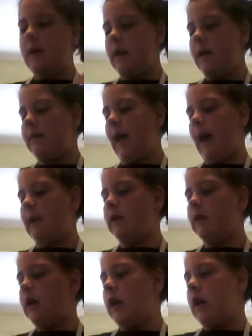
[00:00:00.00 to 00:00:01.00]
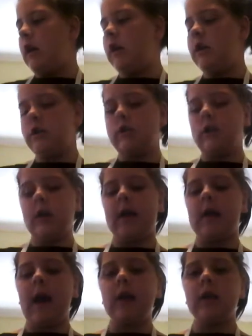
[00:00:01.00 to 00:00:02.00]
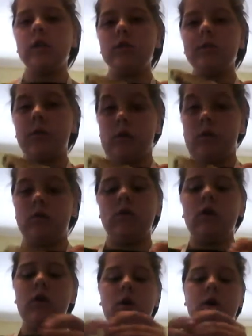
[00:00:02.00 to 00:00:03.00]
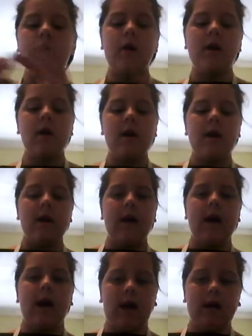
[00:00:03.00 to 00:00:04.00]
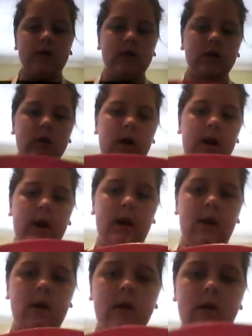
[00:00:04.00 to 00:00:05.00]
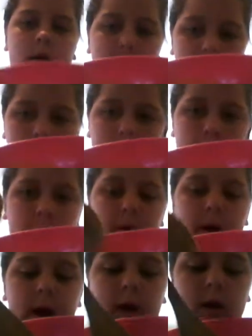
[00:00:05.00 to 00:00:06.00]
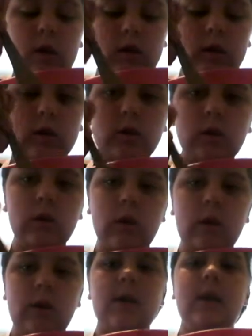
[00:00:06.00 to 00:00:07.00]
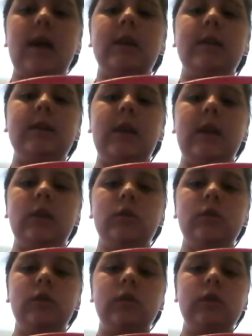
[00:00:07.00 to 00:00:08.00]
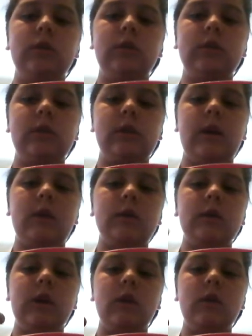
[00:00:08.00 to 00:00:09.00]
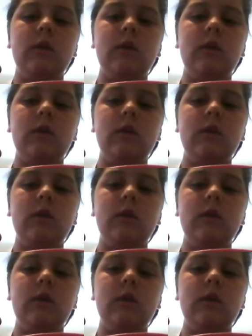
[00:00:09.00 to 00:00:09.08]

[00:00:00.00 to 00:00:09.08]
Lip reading: and then you're just going to get your spoon and you're going to create a ditch in the centre.